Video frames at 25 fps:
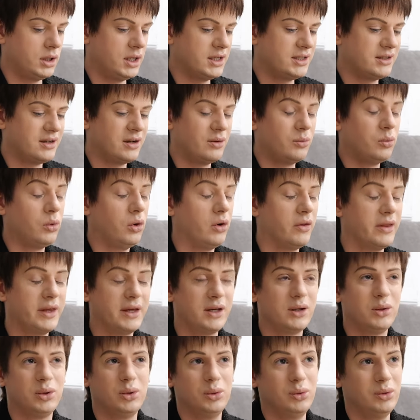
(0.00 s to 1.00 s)
I don't know what they
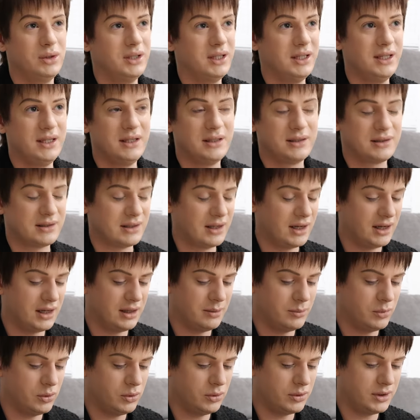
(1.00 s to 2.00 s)
call these
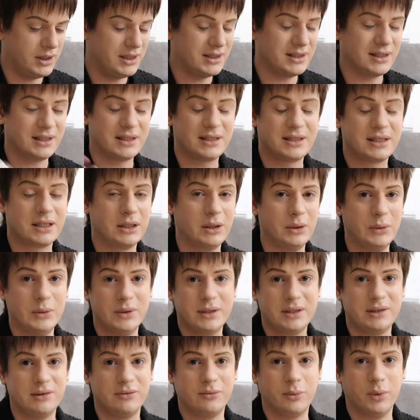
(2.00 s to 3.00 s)
anymore, these
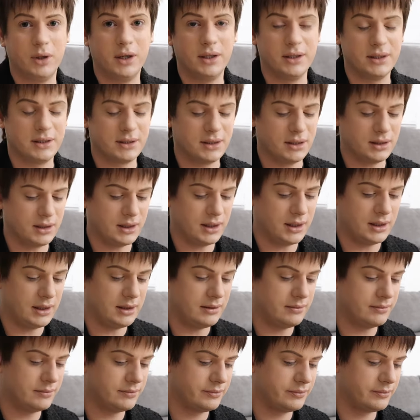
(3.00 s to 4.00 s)
exclusive ones that
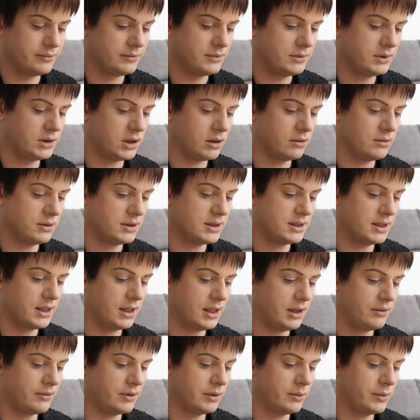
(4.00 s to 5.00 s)
they don't
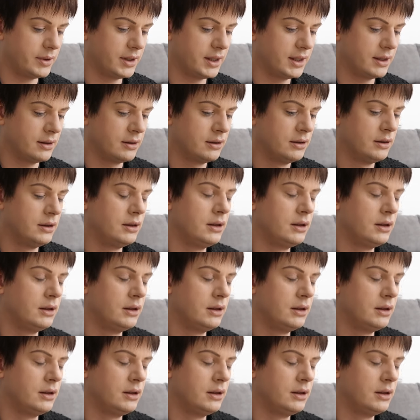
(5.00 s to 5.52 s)
sell everywhere.